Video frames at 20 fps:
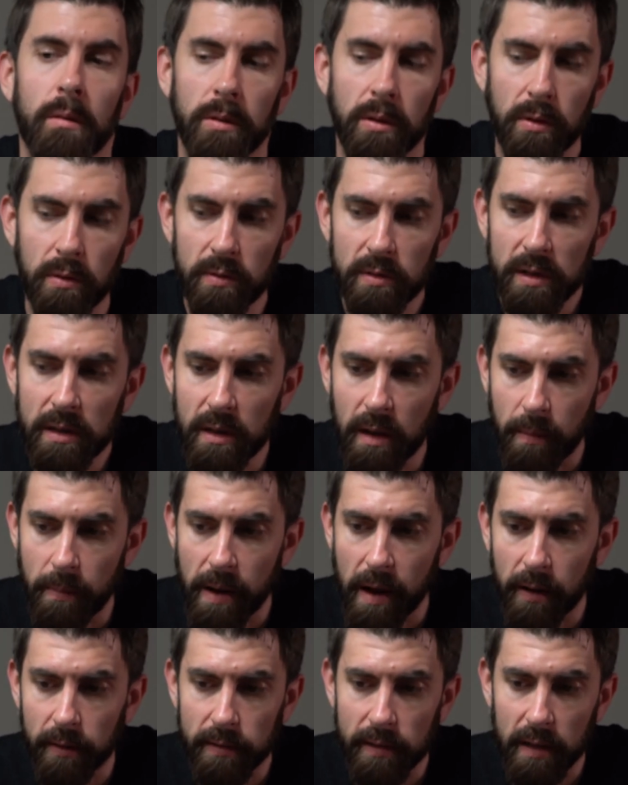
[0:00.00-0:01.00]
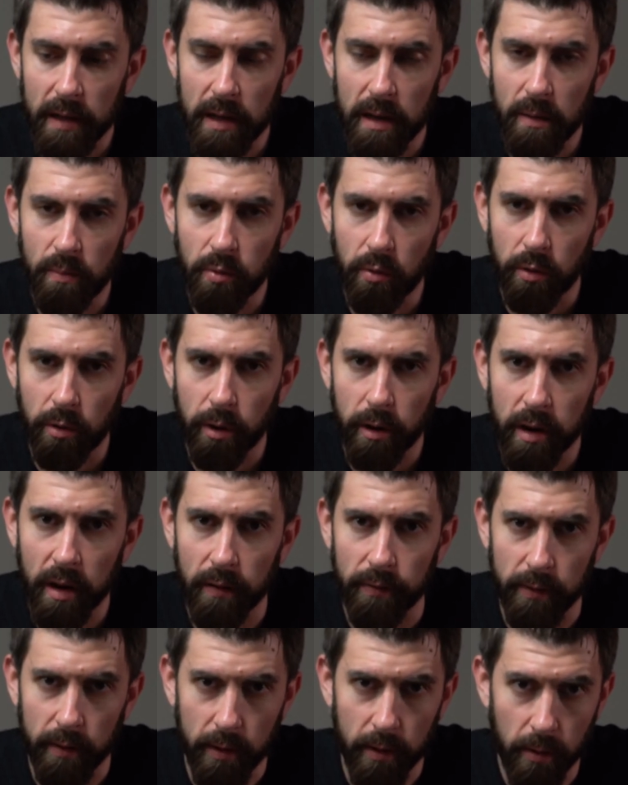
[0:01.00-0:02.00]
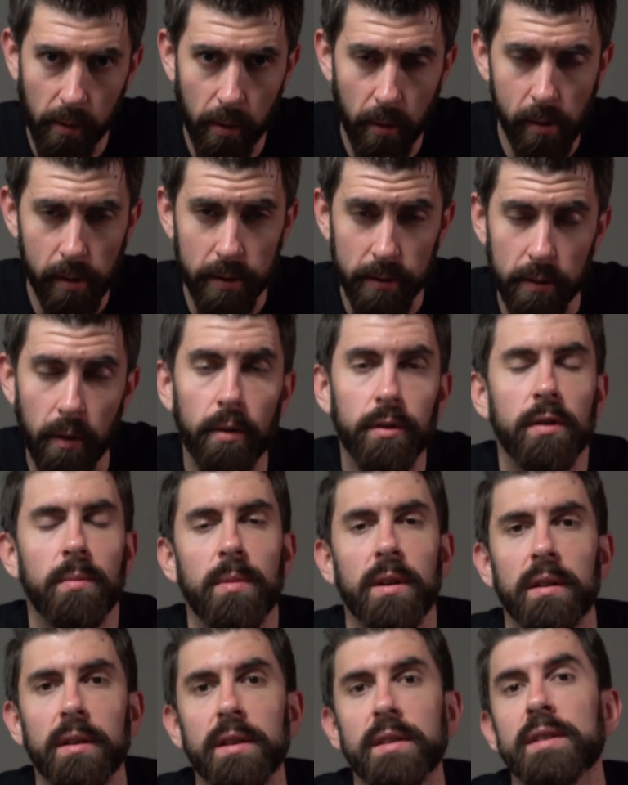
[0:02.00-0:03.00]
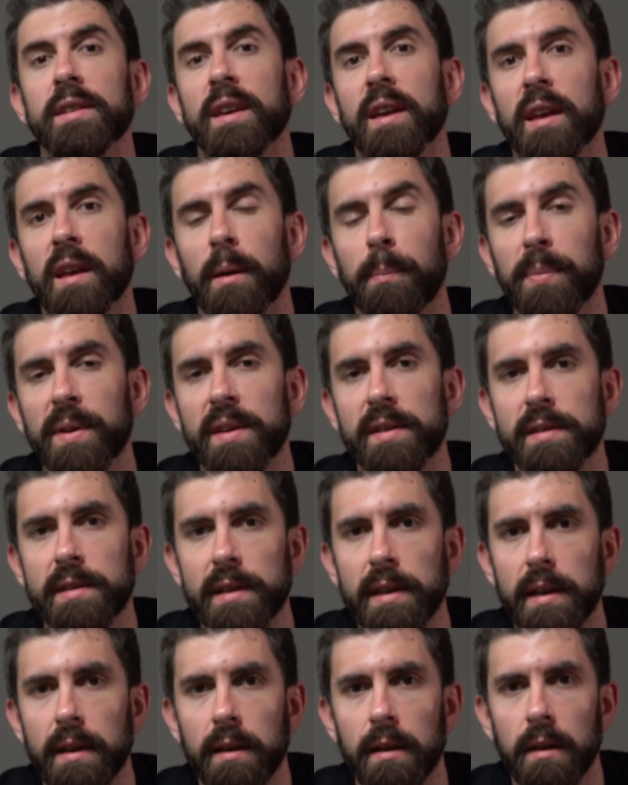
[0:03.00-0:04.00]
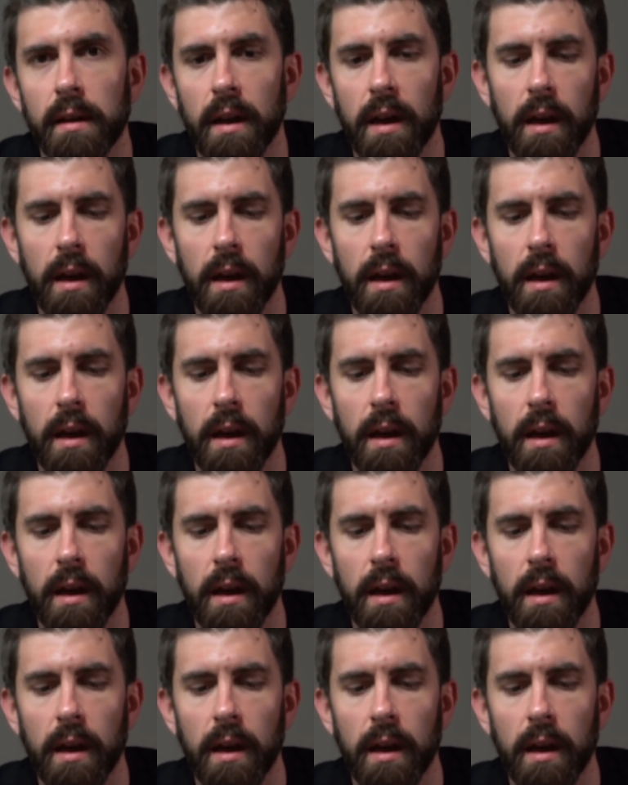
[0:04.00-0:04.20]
using a mouse and keyboard if your goal is ultimately to get a PC.